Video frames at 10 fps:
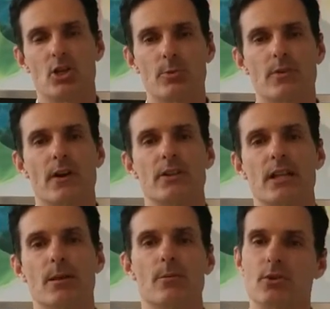In terms of our
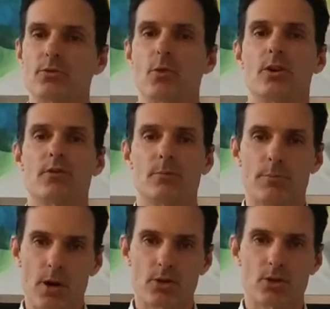team, there's four
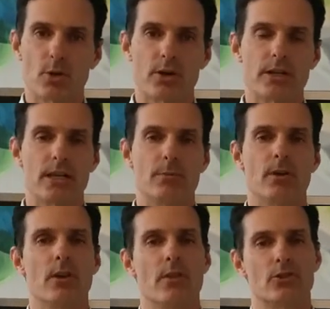different parts to our
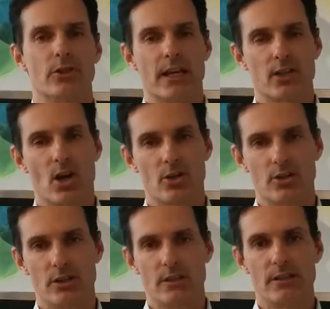team. There's a
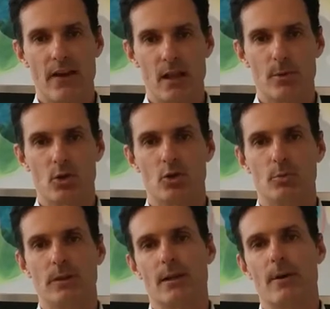technology development
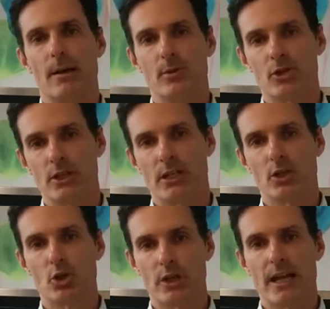group led by a
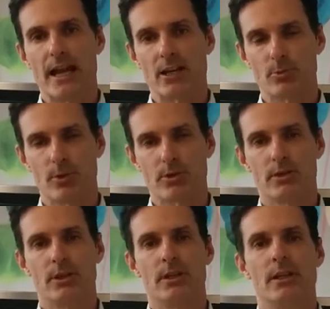machine learning expert.
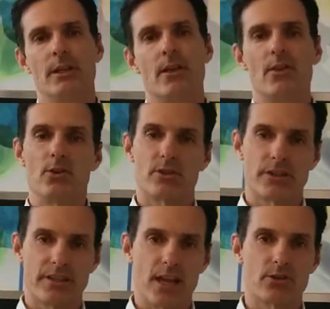There's
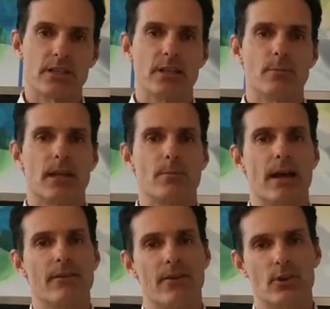a sales team led
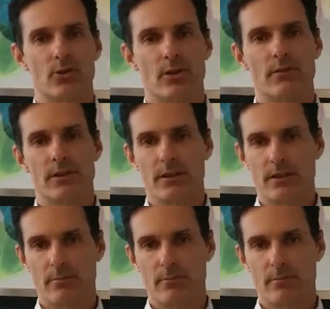by a veteran of the